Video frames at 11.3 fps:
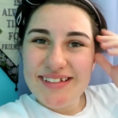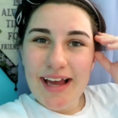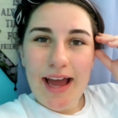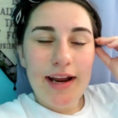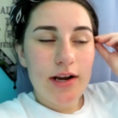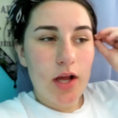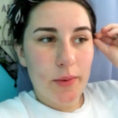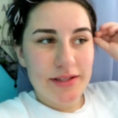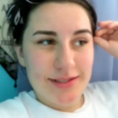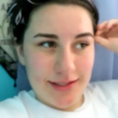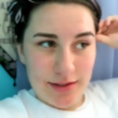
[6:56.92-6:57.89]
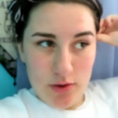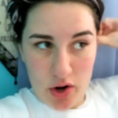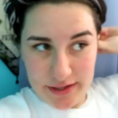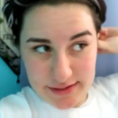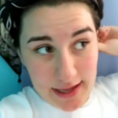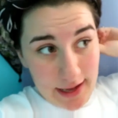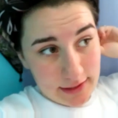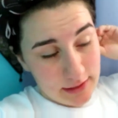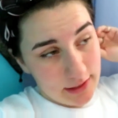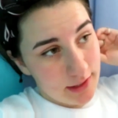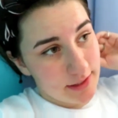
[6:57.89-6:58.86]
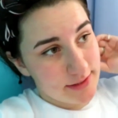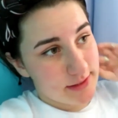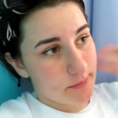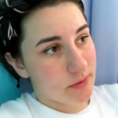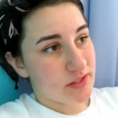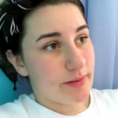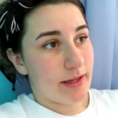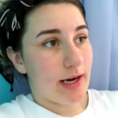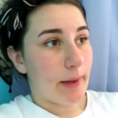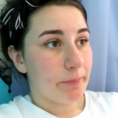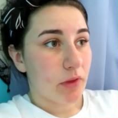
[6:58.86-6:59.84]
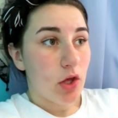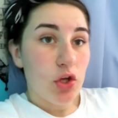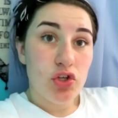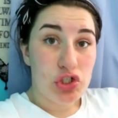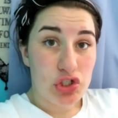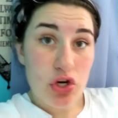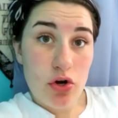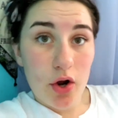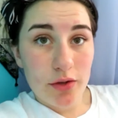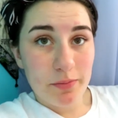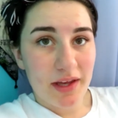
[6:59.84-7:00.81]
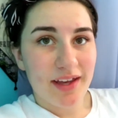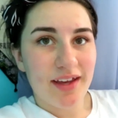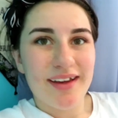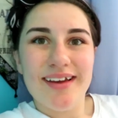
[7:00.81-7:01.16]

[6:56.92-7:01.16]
And I know it's not exactly as simple as being like, you should know me.